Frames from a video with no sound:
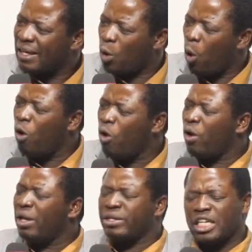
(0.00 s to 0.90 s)

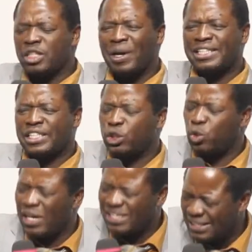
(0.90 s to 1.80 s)
call, uh, desperate
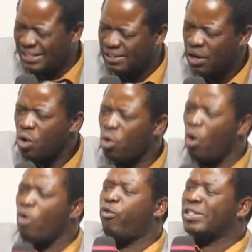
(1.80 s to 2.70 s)
situations
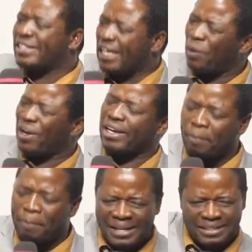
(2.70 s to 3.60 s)
call for
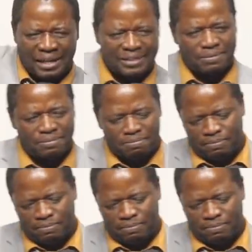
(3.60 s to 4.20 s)
desperate measures.